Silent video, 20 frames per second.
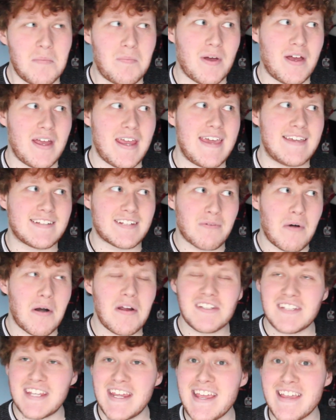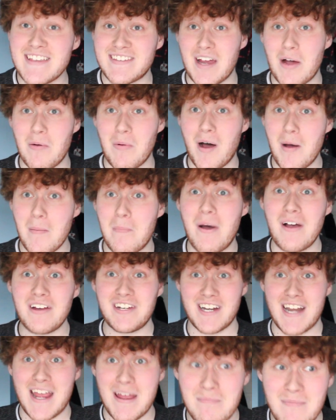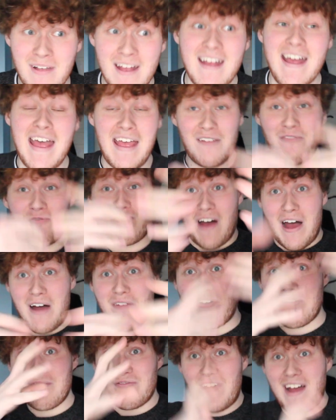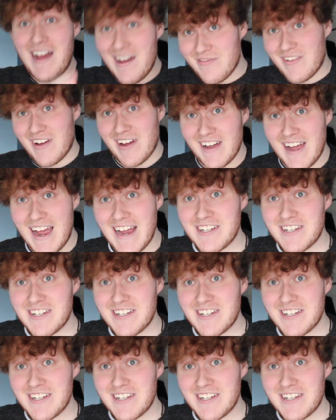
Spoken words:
But his heroic deeds are what are pushing him further and further.